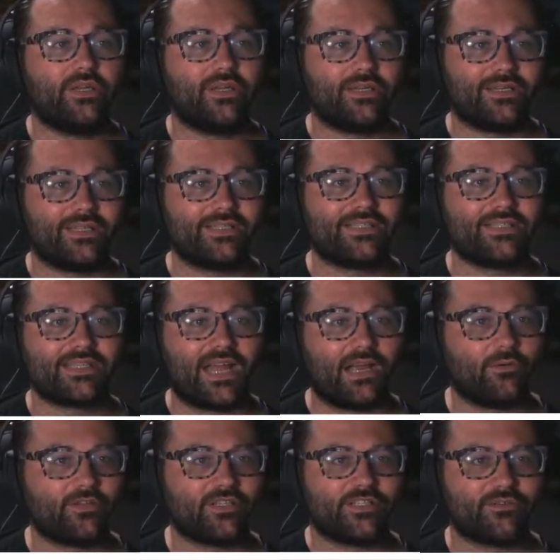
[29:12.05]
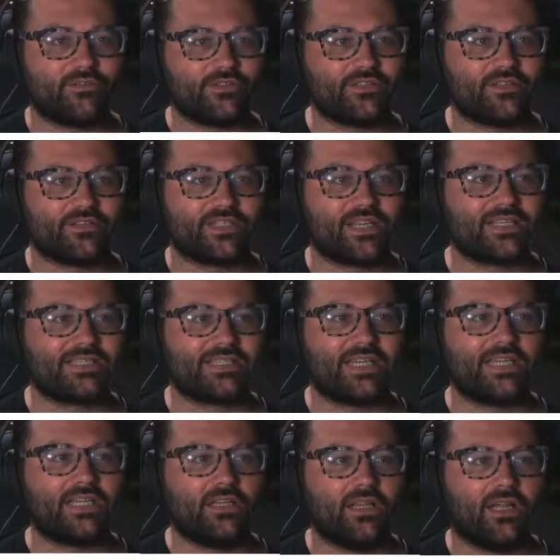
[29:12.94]
and that's Skyward Sword, so that's not
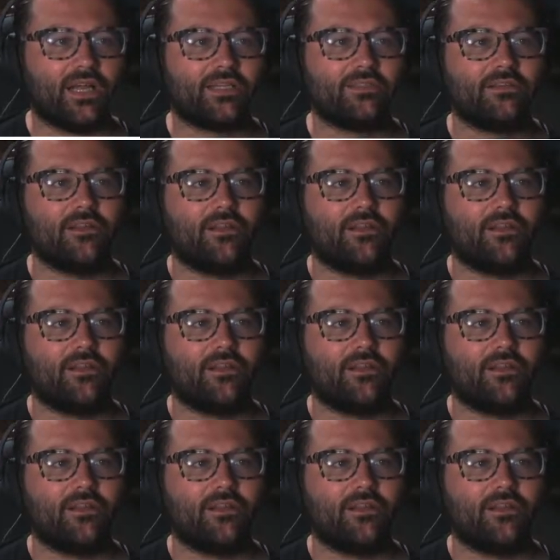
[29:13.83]
saying a lot.